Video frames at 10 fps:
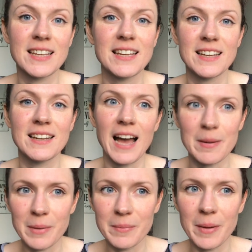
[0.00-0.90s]
thinking
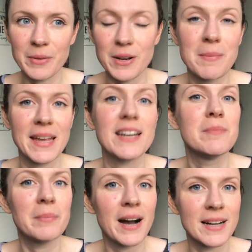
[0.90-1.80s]
and I'm, I'm going to make an
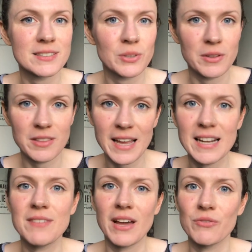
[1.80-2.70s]
impact so that they
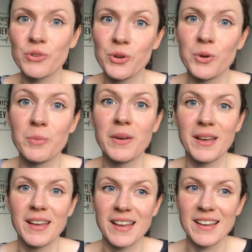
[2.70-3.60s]
leave that room
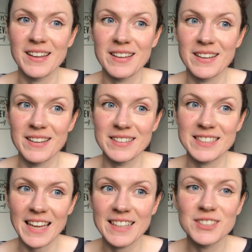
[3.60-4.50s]

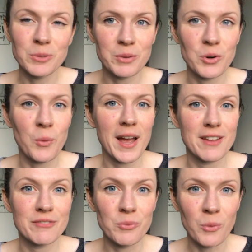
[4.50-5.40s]
taken something away
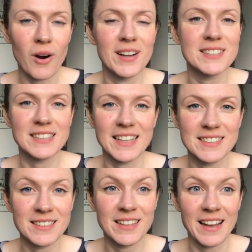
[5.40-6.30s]
from what I
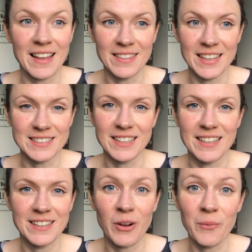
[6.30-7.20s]
say at that
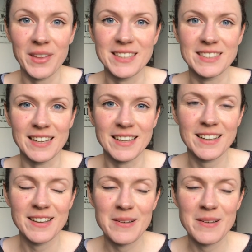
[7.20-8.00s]
day, on that day.